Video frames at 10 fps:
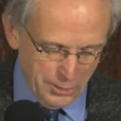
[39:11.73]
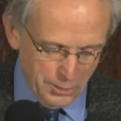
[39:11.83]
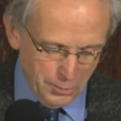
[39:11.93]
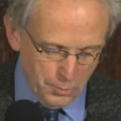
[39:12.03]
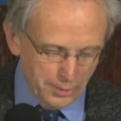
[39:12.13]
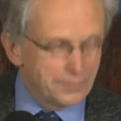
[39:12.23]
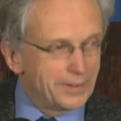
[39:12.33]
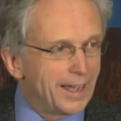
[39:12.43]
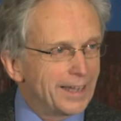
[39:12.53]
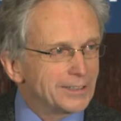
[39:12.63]
who would have
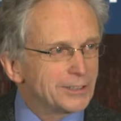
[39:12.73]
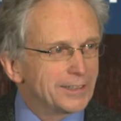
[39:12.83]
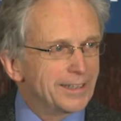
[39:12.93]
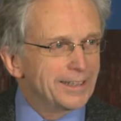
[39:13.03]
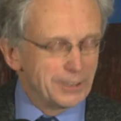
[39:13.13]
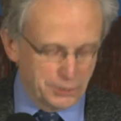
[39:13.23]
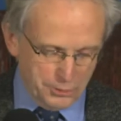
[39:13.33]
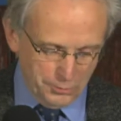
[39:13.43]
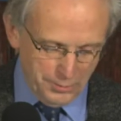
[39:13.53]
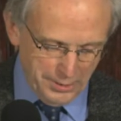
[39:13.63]
guessed that his
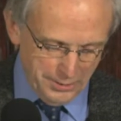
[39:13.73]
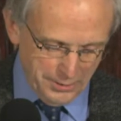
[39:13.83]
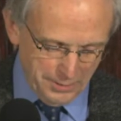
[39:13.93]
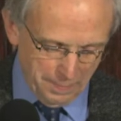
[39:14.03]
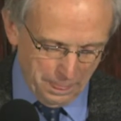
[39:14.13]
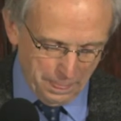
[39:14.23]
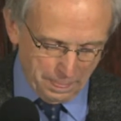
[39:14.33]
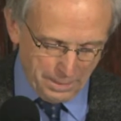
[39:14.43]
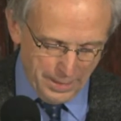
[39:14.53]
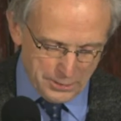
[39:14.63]
career
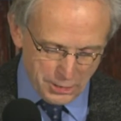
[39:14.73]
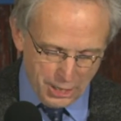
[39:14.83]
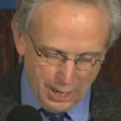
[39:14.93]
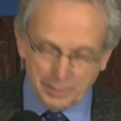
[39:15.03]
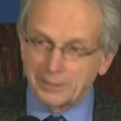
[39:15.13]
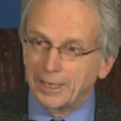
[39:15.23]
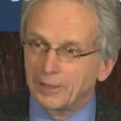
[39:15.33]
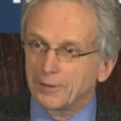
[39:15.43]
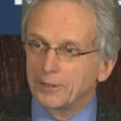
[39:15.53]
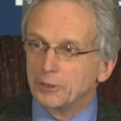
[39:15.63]
as a
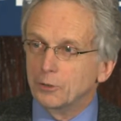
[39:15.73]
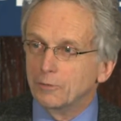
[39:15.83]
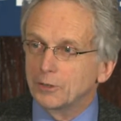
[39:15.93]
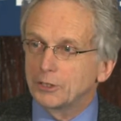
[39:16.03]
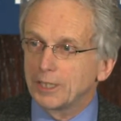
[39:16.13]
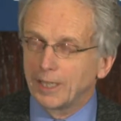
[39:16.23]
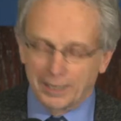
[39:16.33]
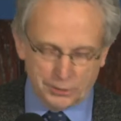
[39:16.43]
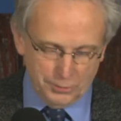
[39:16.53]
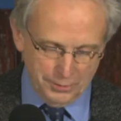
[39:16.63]
commentator and university
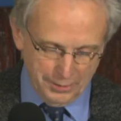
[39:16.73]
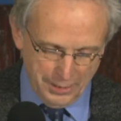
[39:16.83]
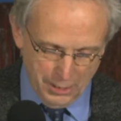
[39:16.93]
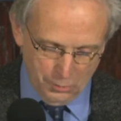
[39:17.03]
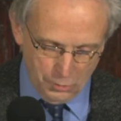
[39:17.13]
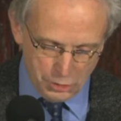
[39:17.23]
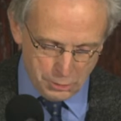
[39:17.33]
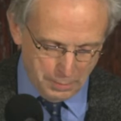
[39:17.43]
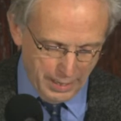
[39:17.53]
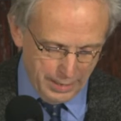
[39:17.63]
lecturer would
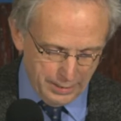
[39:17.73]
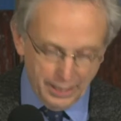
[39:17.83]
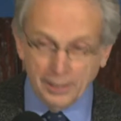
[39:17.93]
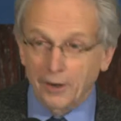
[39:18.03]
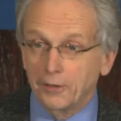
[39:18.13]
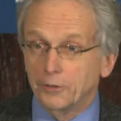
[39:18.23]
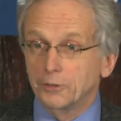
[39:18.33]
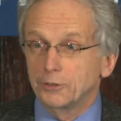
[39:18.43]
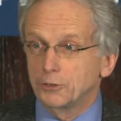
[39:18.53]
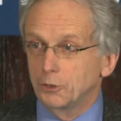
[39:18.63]
span another
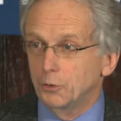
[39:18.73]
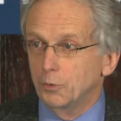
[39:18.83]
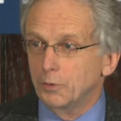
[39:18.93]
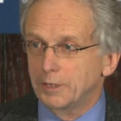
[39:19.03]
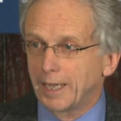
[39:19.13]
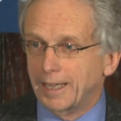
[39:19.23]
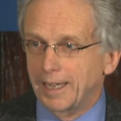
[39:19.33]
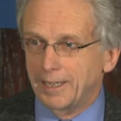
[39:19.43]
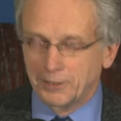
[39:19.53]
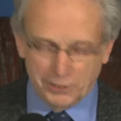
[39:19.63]
two
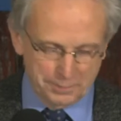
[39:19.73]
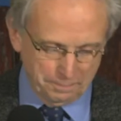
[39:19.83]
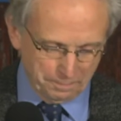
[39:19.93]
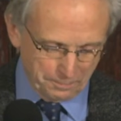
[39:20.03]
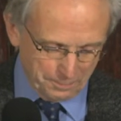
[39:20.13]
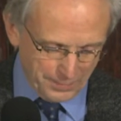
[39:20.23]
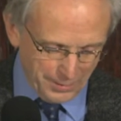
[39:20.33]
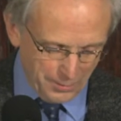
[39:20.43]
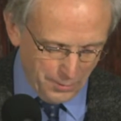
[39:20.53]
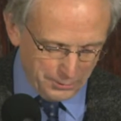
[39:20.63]
decades?
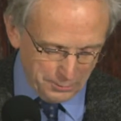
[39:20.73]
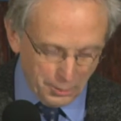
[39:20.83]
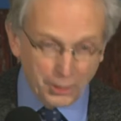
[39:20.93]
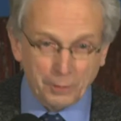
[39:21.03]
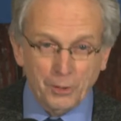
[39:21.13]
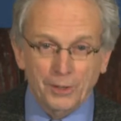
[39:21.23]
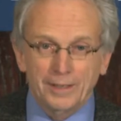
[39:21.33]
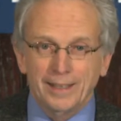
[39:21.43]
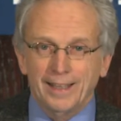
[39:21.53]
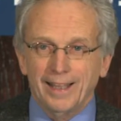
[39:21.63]
Quite remarkable,
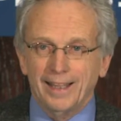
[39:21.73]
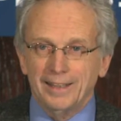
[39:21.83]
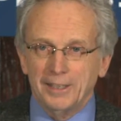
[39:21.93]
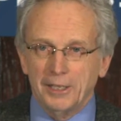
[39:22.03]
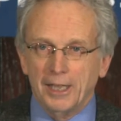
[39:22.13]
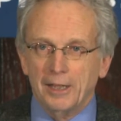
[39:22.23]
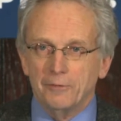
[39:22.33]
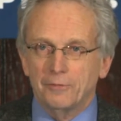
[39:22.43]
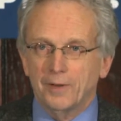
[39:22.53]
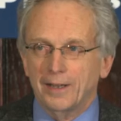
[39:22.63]
and he
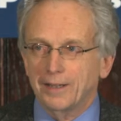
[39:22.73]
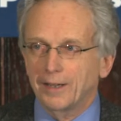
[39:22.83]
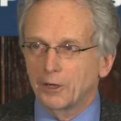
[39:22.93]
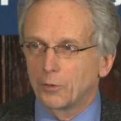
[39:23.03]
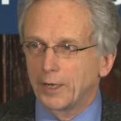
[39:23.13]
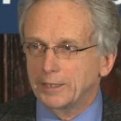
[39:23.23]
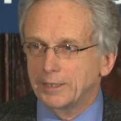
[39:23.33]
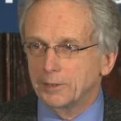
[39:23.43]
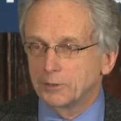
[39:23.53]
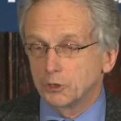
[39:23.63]
gave a great
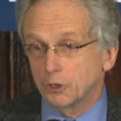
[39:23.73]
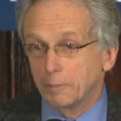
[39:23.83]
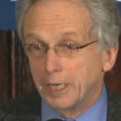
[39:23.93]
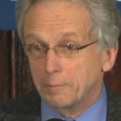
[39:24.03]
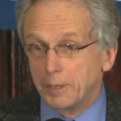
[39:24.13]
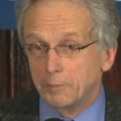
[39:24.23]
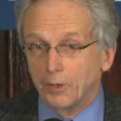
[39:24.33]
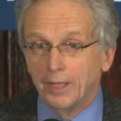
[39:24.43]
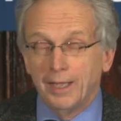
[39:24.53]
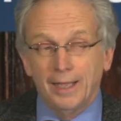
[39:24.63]
deal to so many
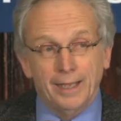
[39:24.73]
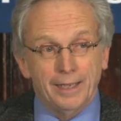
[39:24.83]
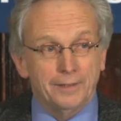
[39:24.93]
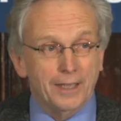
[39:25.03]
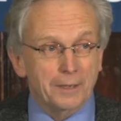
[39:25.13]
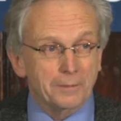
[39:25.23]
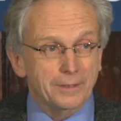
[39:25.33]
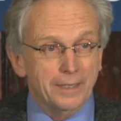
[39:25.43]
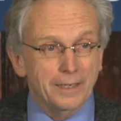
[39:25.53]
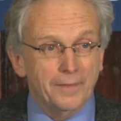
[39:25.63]
people in
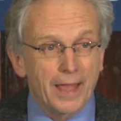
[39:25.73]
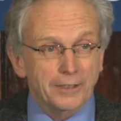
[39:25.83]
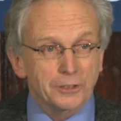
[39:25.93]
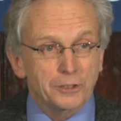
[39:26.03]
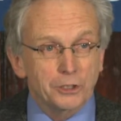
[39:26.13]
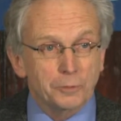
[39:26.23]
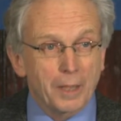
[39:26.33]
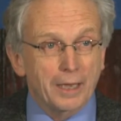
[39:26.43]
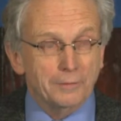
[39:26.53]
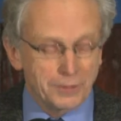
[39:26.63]
that
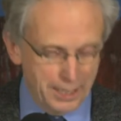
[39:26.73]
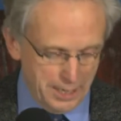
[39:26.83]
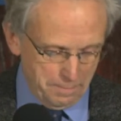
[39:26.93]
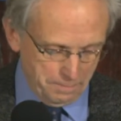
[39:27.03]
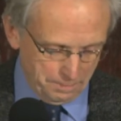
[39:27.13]
span of time.